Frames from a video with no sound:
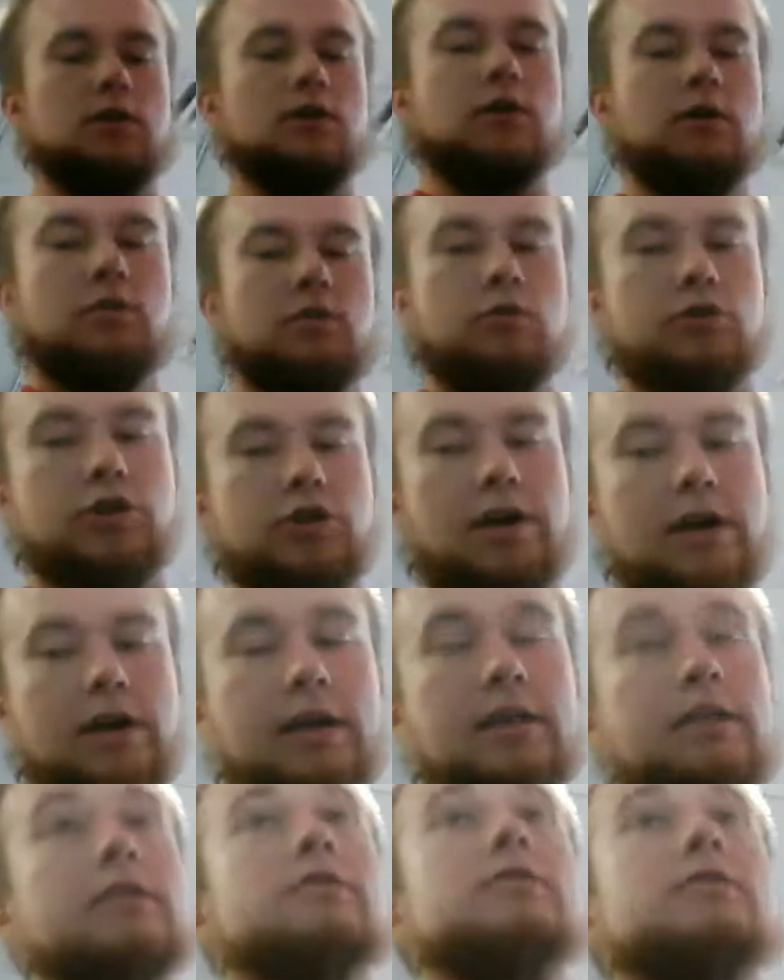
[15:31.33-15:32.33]
trying to
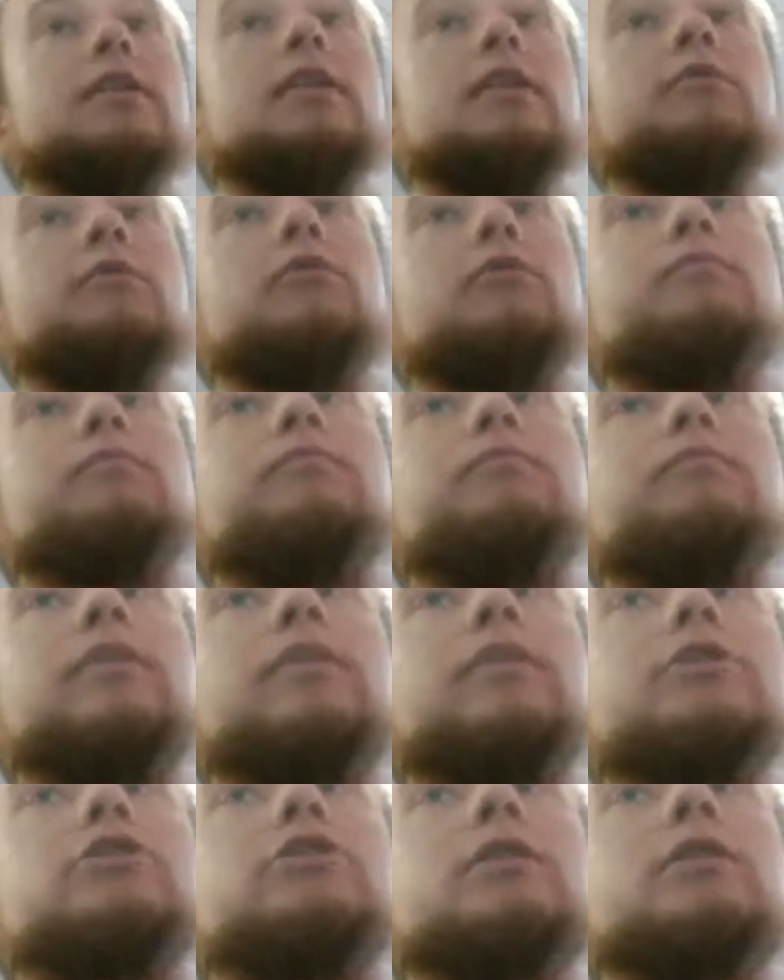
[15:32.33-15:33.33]
get this thing, the
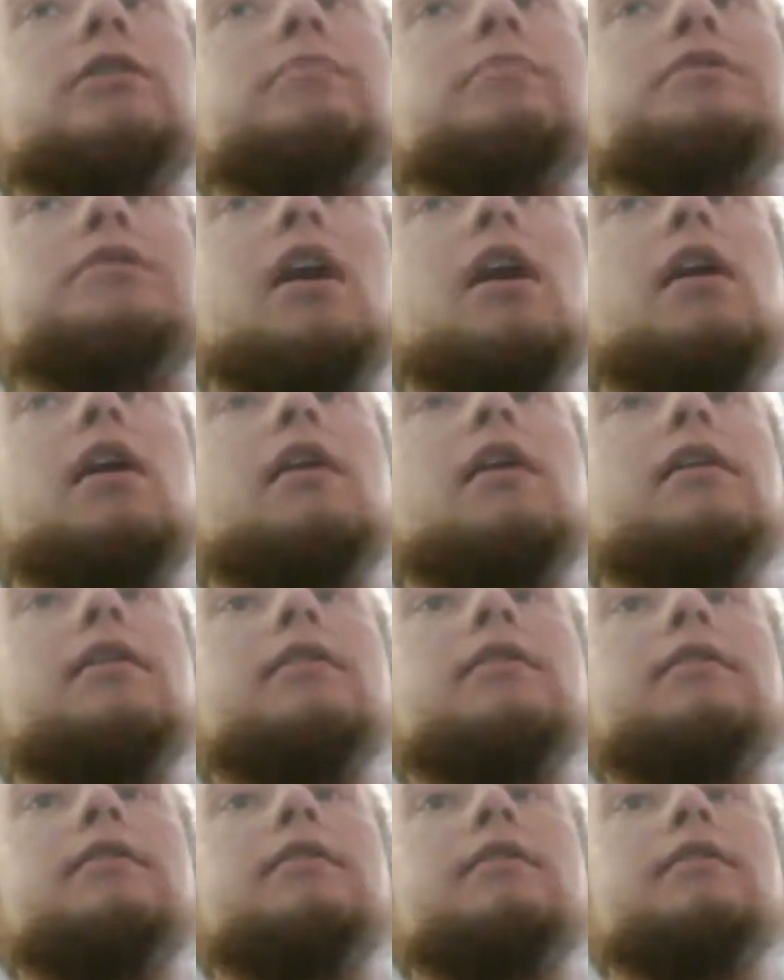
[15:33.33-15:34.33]
gym, done
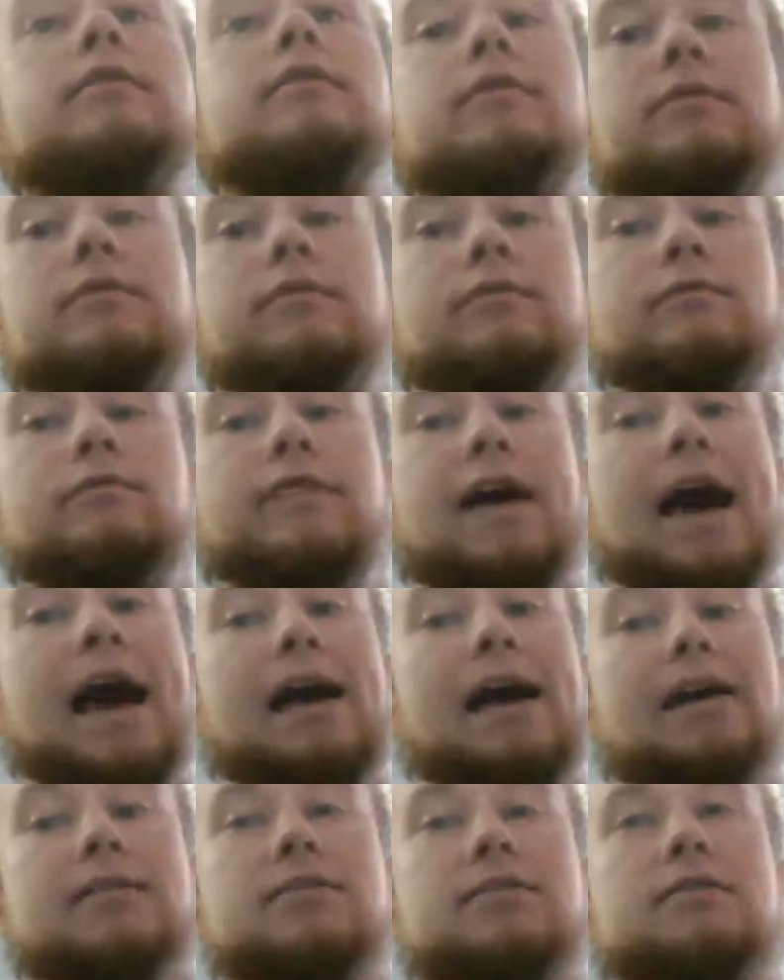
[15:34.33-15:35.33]

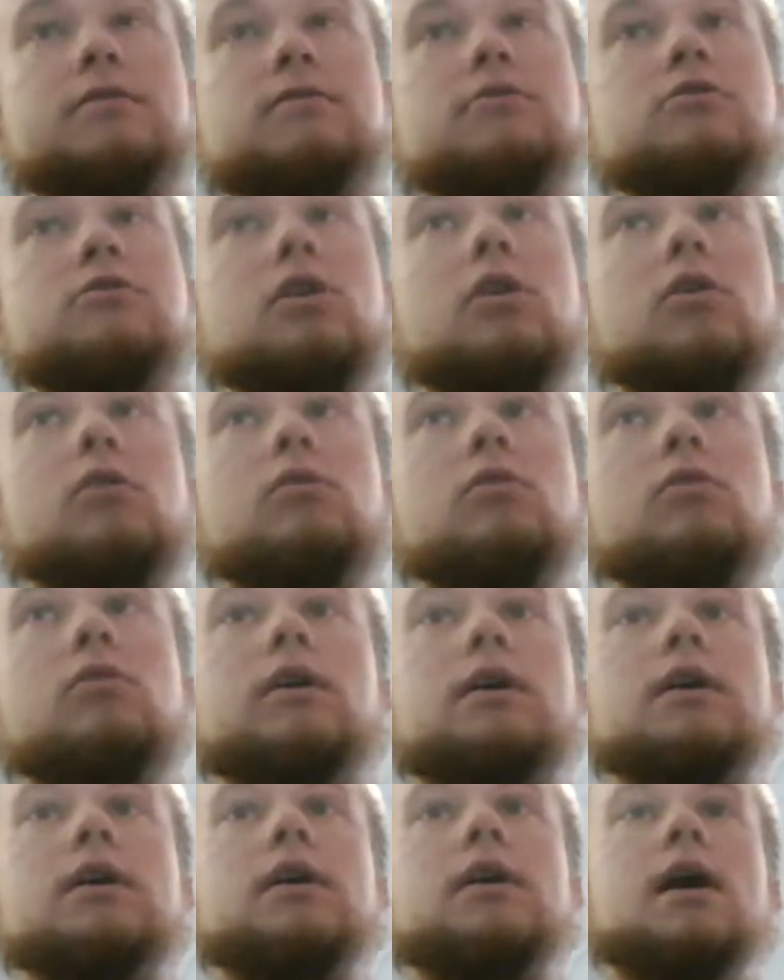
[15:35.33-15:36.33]
fast. So
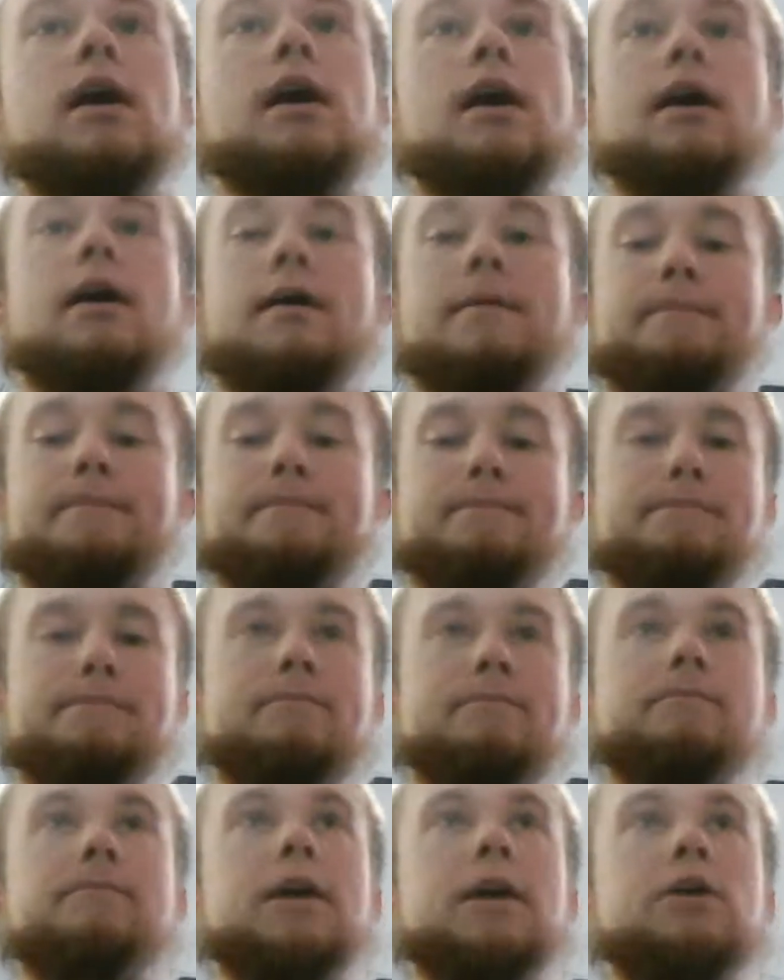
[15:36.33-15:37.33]

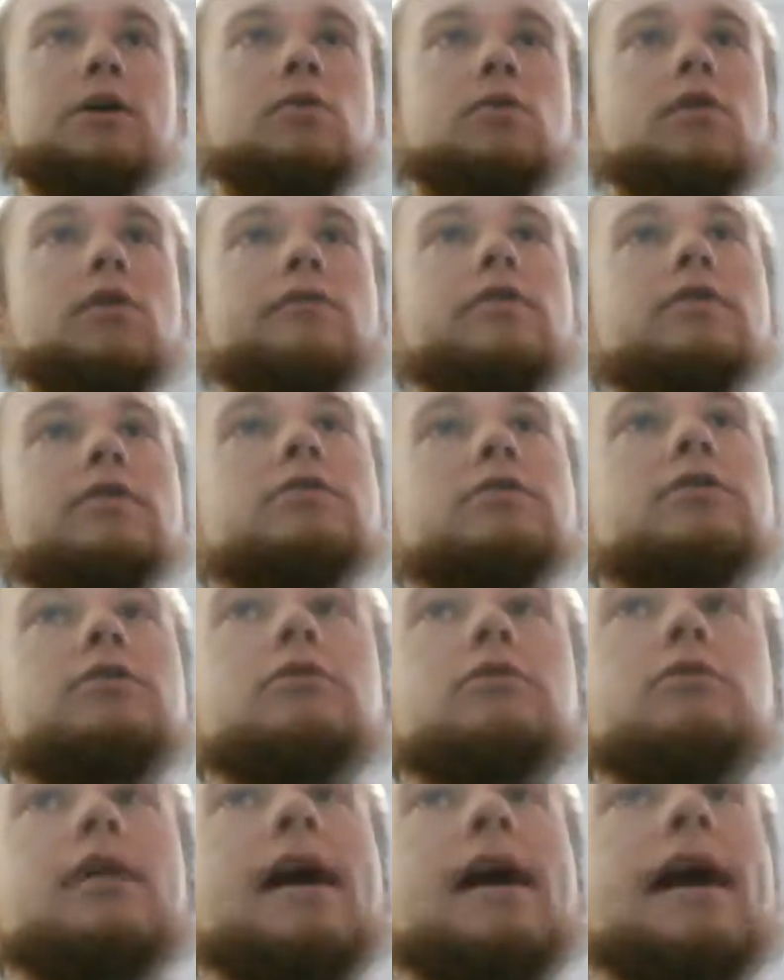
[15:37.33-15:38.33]
in order for us to
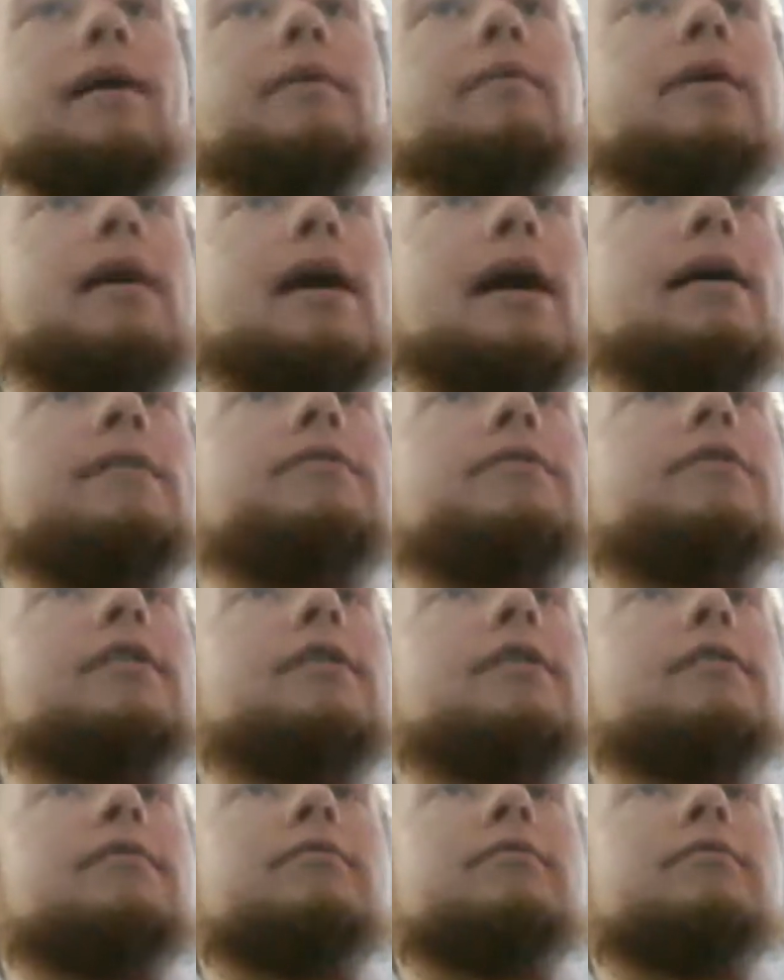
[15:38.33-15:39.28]
do that, we have to